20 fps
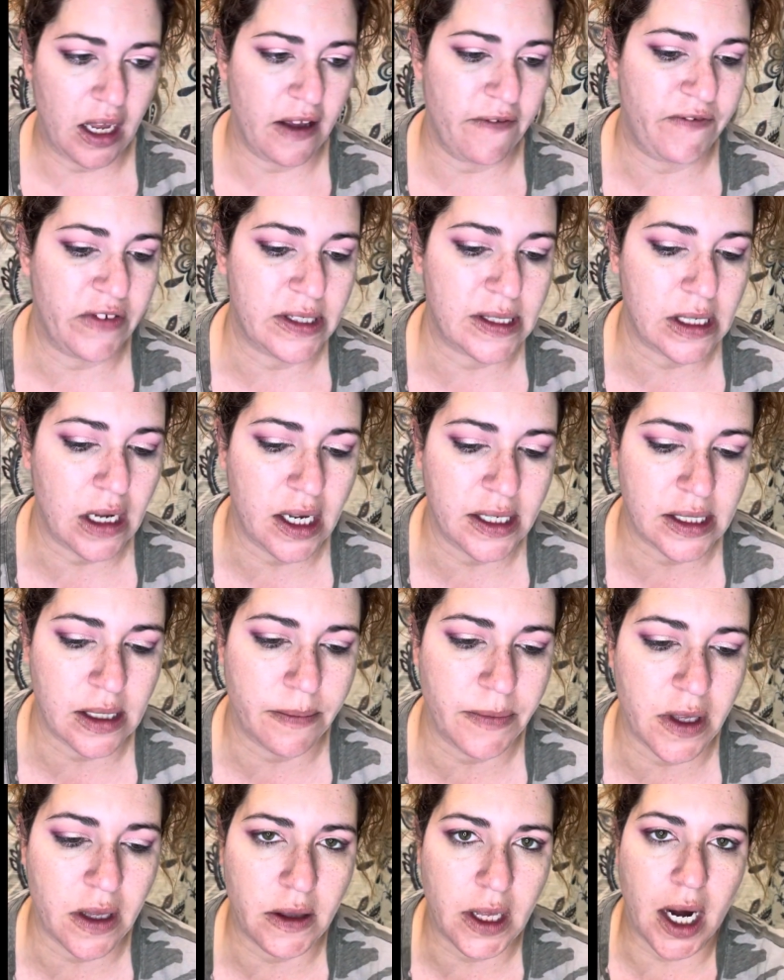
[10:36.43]
if it's not
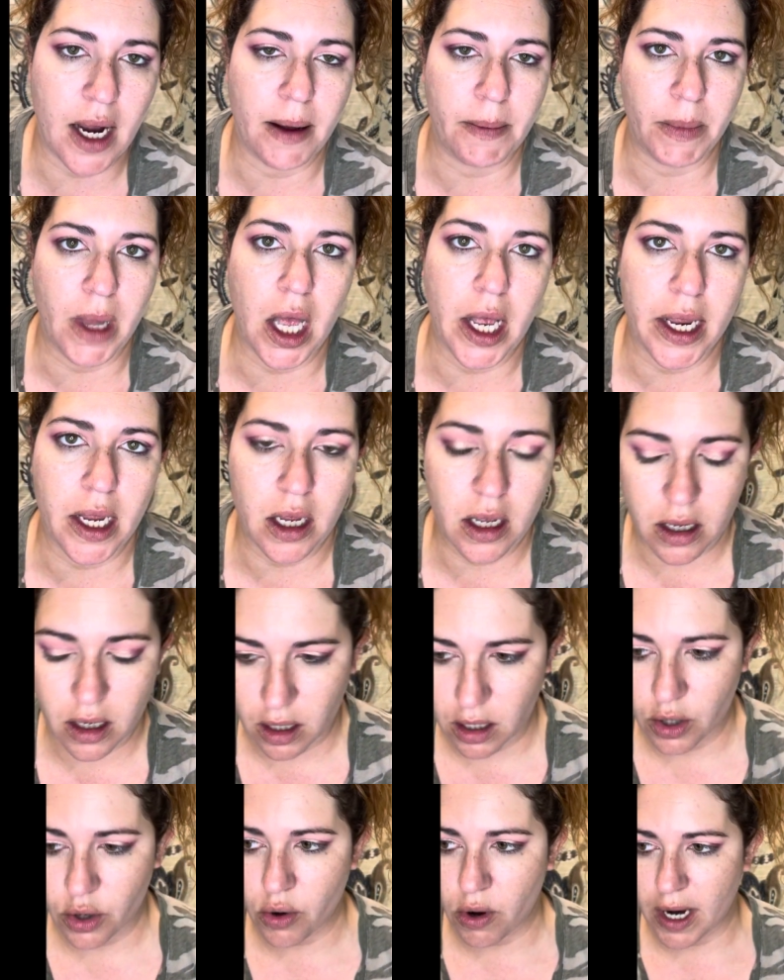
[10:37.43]
something that I'm like
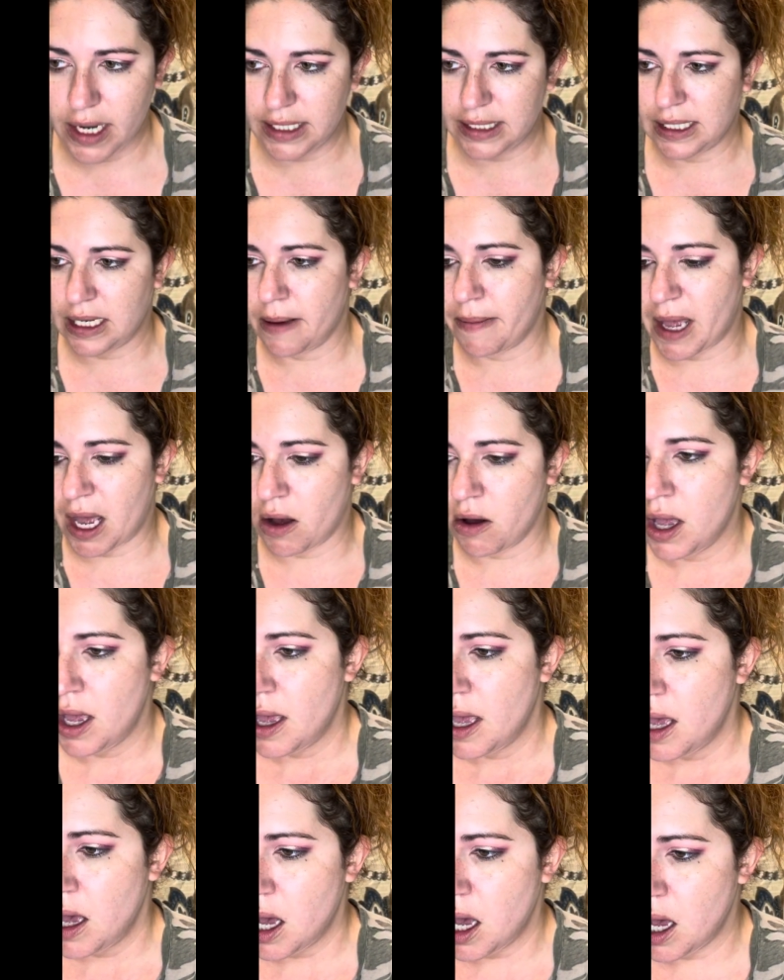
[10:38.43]
crazy about.
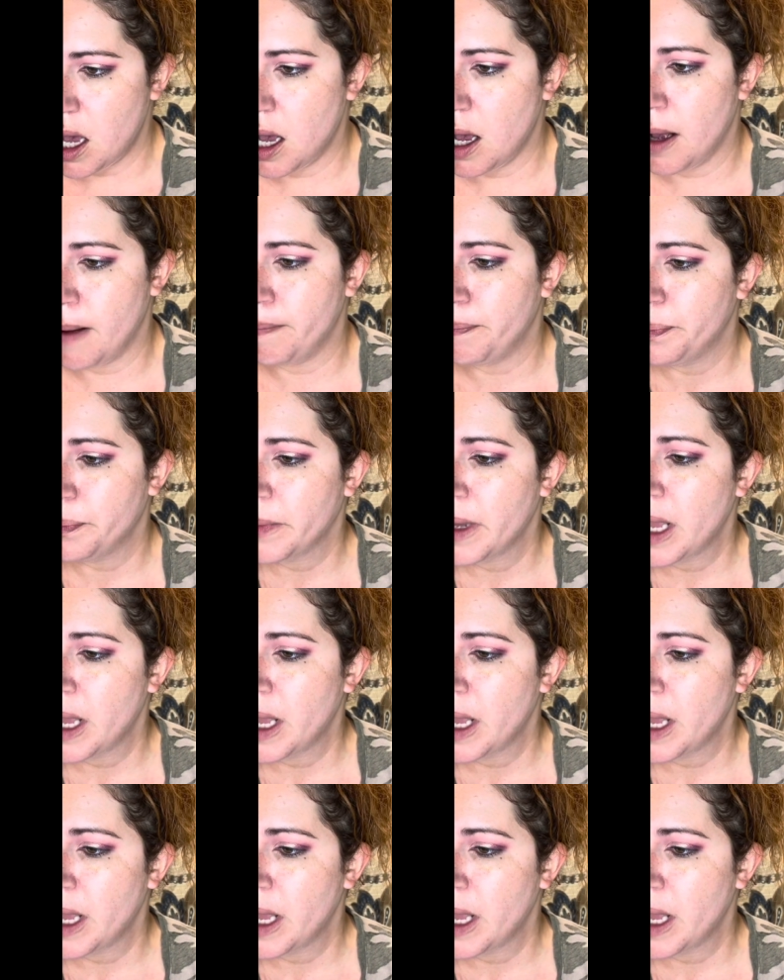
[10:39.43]
Um,